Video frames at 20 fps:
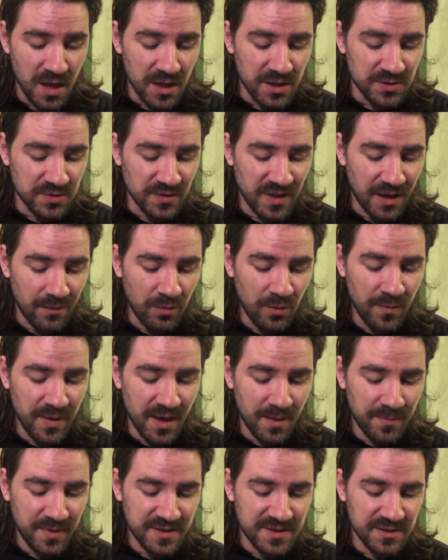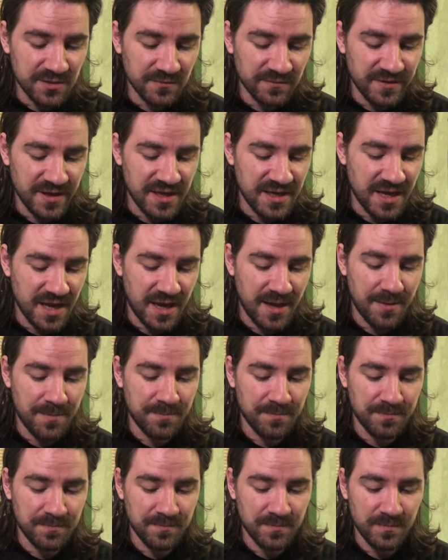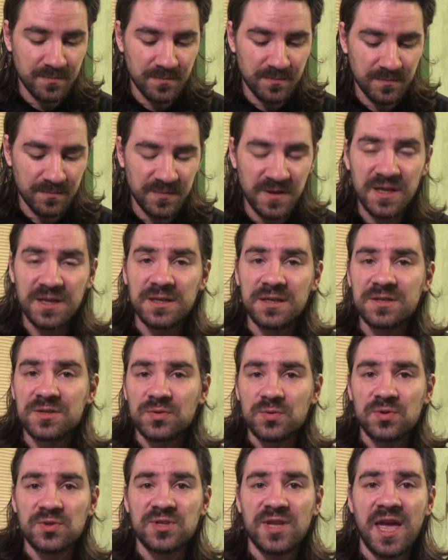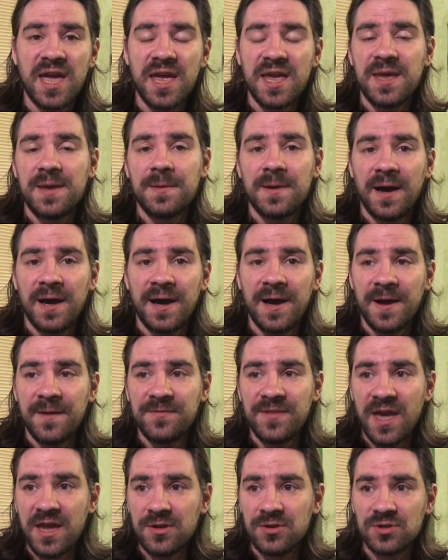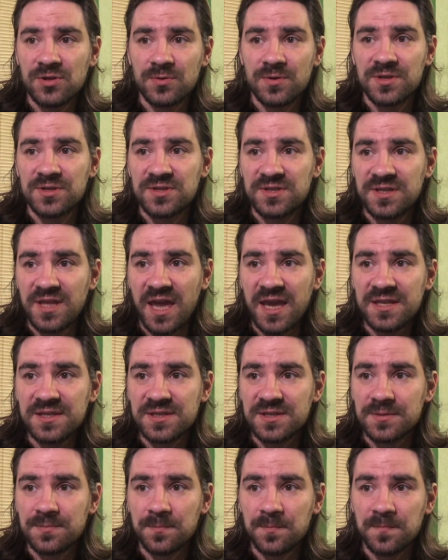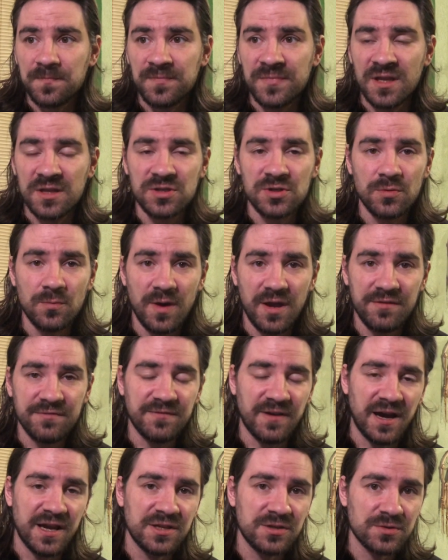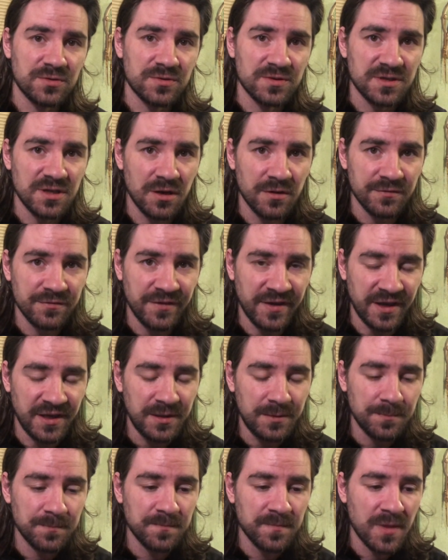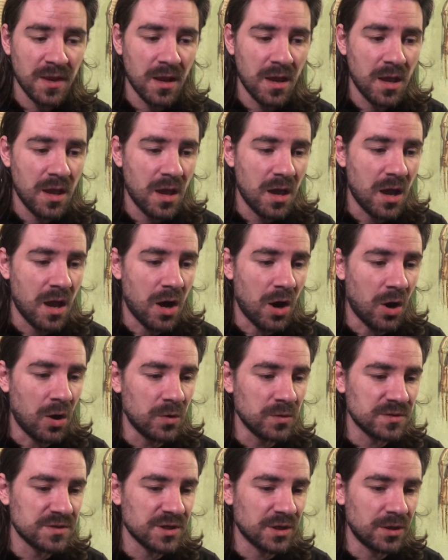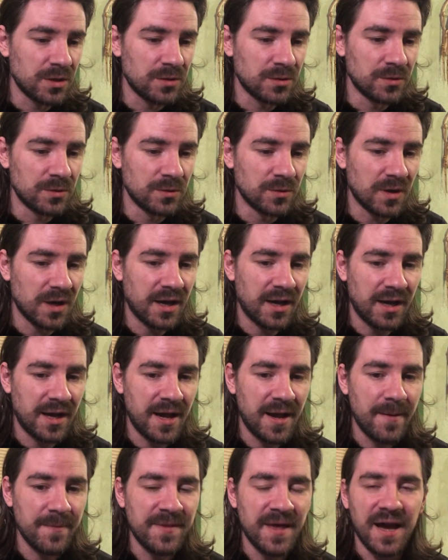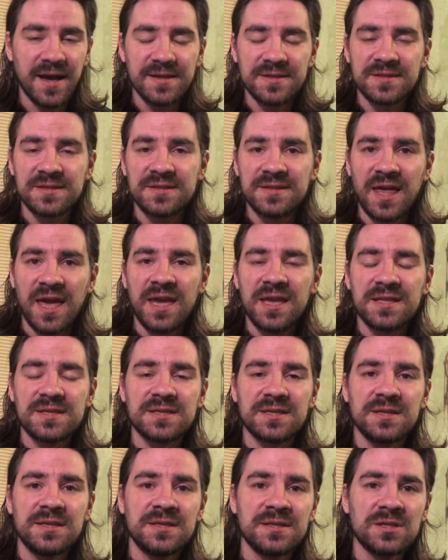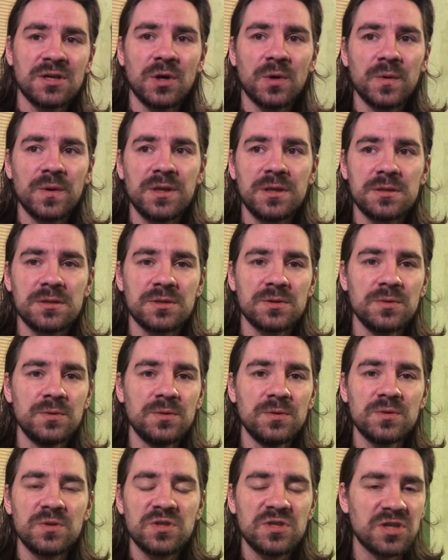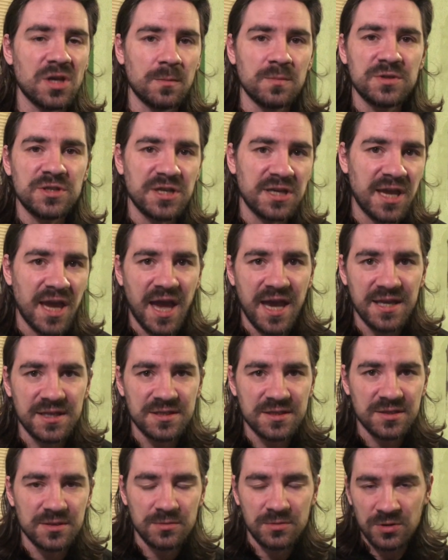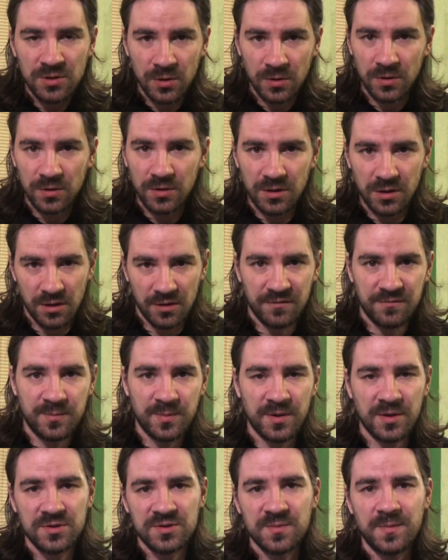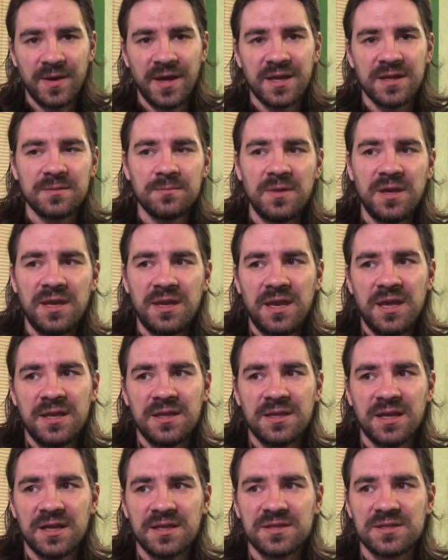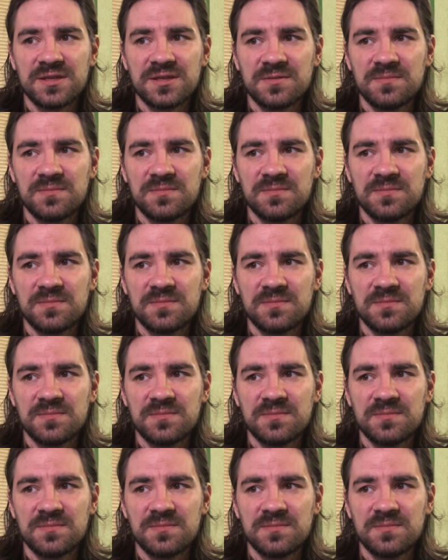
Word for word: So that will be a bit of a, um, needless to say, uh, dangerous state that you may find yourself in. Although uh, that state is going to subjugate your love prospect, meaning that